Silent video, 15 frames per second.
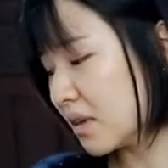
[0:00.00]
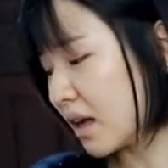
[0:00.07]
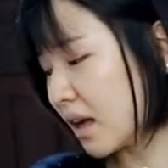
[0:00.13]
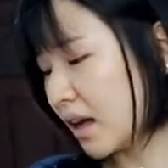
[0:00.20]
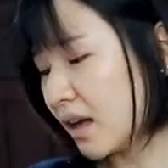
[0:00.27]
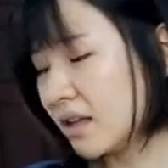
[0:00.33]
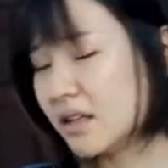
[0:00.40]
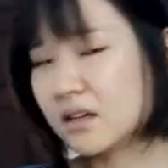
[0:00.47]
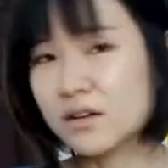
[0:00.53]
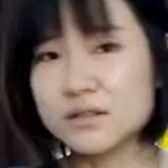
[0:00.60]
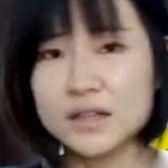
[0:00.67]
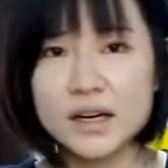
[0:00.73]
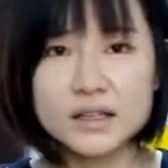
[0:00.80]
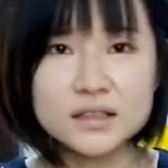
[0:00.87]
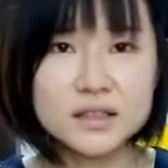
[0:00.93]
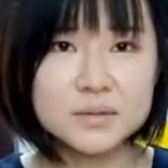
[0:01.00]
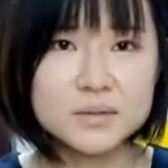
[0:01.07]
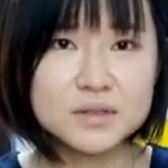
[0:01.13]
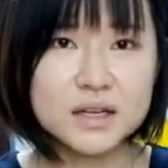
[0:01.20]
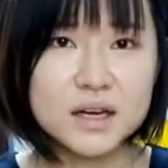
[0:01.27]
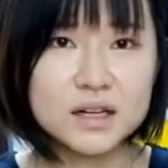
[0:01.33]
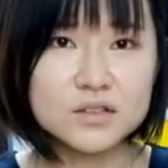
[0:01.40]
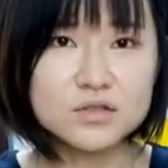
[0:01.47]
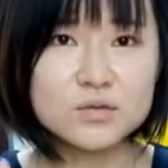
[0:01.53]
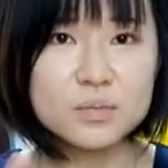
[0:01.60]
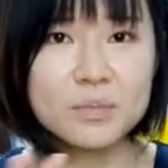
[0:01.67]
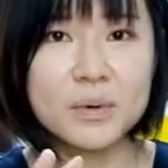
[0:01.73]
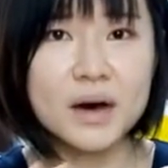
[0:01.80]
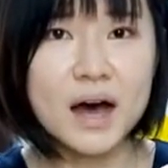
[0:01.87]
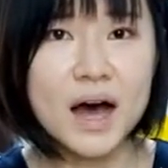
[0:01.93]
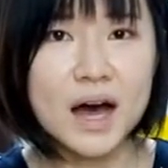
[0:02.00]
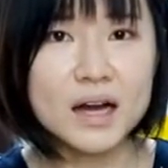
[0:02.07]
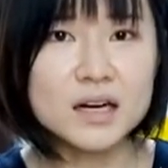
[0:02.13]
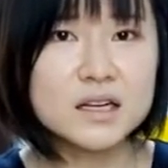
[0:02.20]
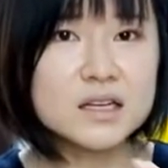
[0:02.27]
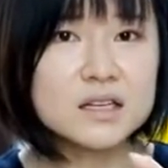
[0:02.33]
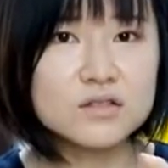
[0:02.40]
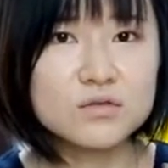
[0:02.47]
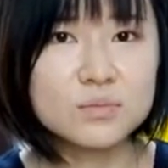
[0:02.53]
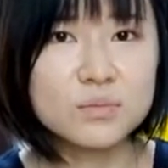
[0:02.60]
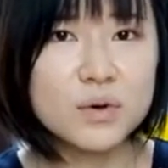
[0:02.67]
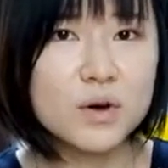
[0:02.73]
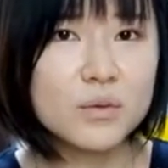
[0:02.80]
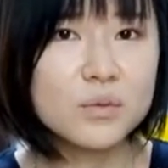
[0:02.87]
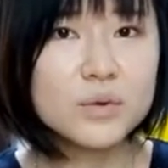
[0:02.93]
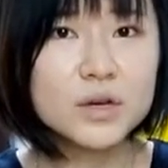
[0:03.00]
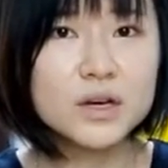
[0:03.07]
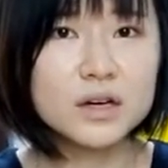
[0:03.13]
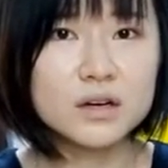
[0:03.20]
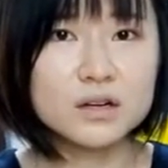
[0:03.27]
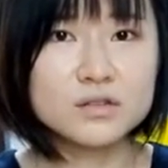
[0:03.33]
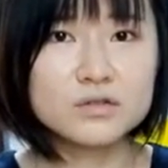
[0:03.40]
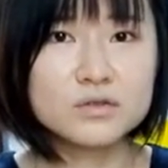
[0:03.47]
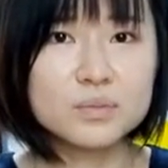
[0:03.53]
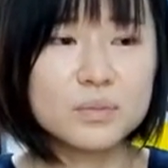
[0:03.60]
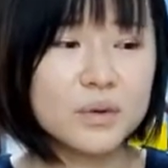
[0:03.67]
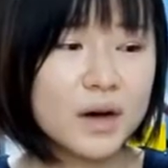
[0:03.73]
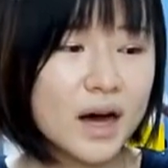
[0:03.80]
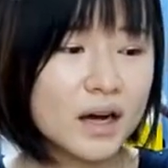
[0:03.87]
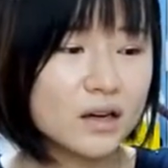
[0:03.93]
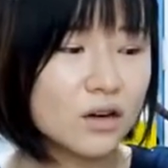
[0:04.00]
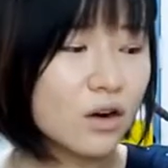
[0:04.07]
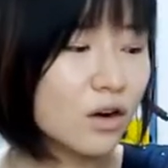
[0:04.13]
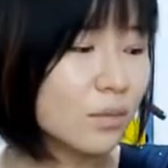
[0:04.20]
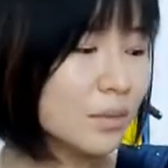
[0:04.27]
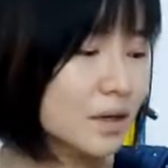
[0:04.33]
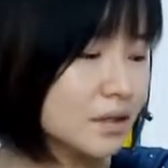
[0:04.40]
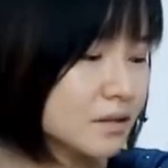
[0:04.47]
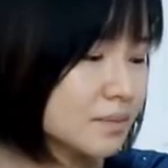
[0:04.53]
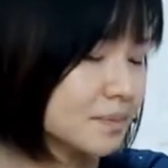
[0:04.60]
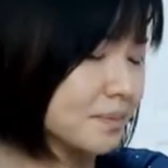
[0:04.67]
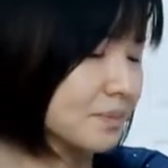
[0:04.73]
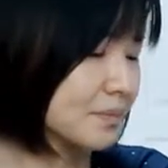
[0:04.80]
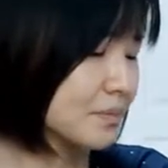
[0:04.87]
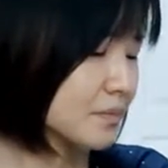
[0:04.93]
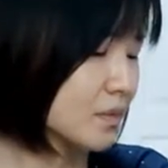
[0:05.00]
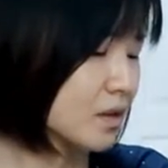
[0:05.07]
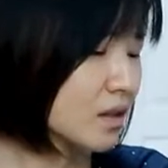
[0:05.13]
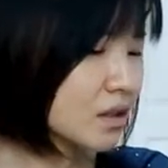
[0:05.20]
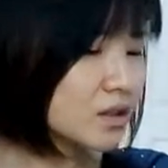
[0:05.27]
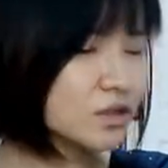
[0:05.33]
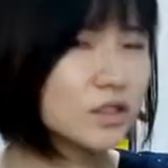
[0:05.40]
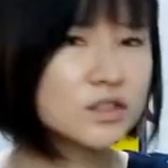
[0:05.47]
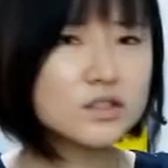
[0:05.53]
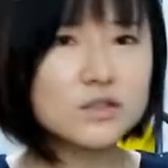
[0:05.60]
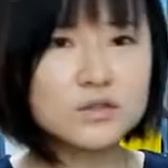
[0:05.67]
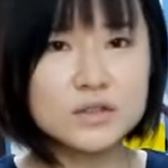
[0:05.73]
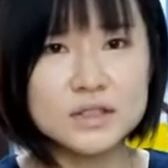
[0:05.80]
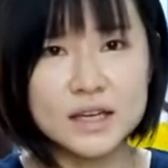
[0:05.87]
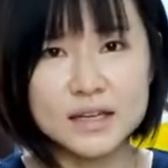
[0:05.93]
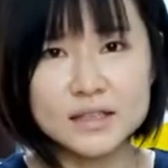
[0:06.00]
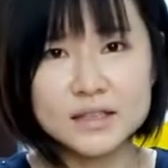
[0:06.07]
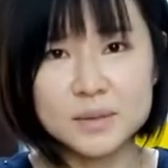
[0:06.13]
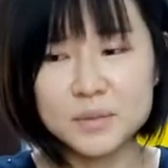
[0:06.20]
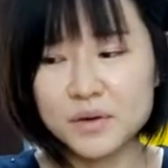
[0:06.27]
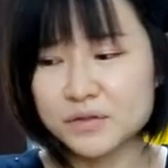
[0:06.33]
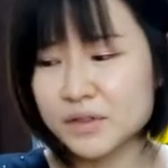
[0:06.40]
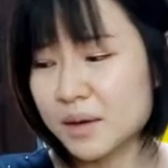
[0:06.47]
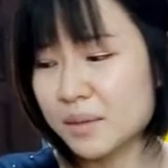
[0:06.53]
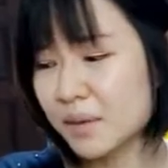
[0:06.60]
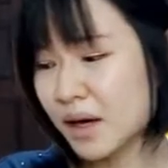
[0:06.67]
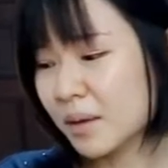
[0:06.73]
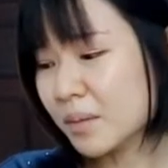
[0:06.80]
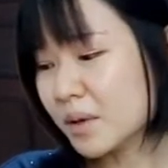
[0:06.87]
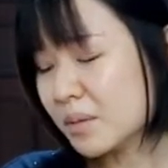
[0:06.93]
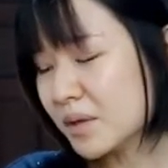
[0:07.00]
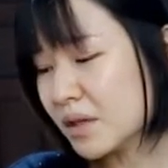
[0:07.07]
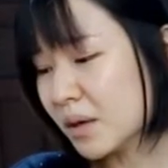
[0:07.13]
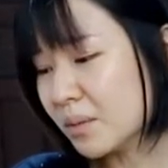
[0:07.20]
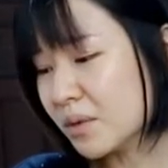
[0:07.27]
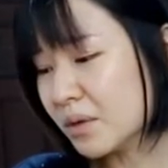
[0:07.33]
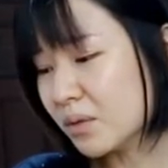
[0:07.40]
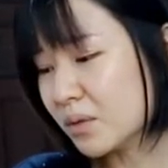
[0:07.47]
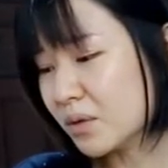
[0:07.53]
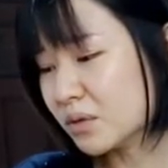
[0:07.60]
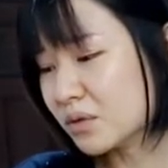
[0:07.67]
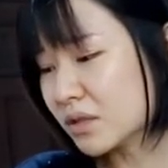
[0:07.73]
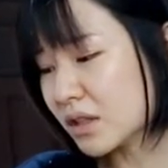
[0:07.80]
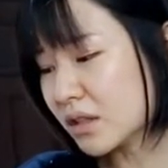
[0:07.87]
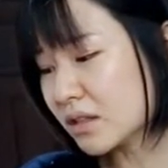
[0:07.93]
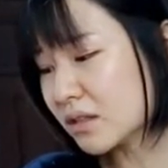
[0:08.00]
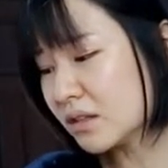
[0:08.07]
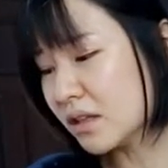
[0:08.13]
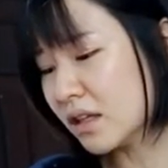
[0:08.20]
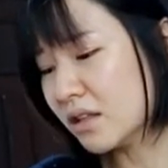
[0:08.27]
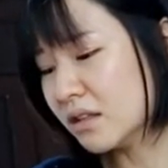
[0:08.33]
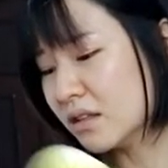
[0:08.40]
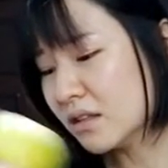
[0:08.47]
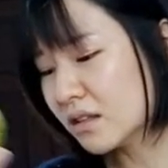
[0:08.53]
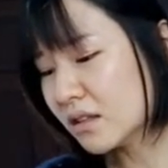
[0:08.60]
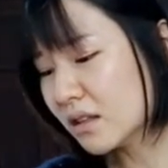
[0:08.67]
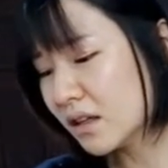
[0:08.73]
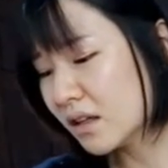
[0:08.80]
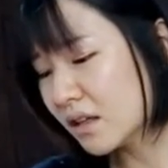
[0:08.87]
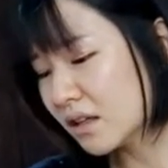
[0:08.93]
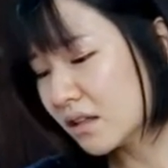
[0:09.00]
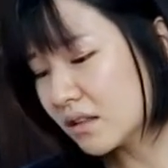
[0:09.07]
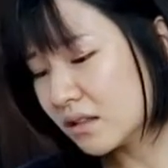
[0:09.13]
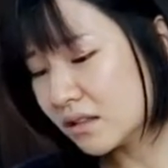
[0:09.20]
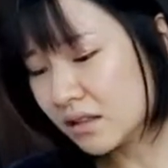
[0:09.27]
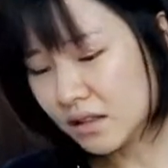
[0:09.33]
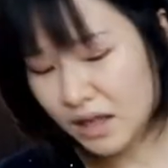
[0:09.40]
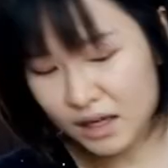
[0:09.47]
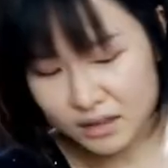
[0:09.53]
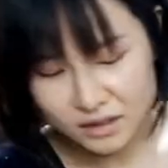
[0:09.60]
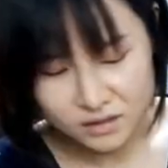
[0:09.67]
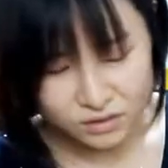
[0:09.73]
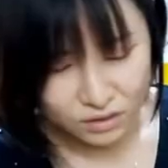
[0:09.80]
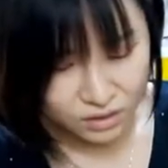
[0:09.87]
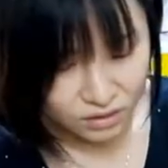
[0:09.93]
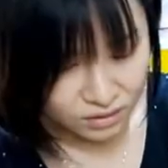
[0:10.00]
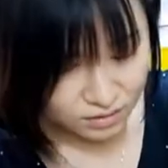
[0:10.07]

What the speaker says: like any of the items are super ugly, super weird or super uncommon. It just looks like some of them are maybe a bit wilted. Then yeah, that's all.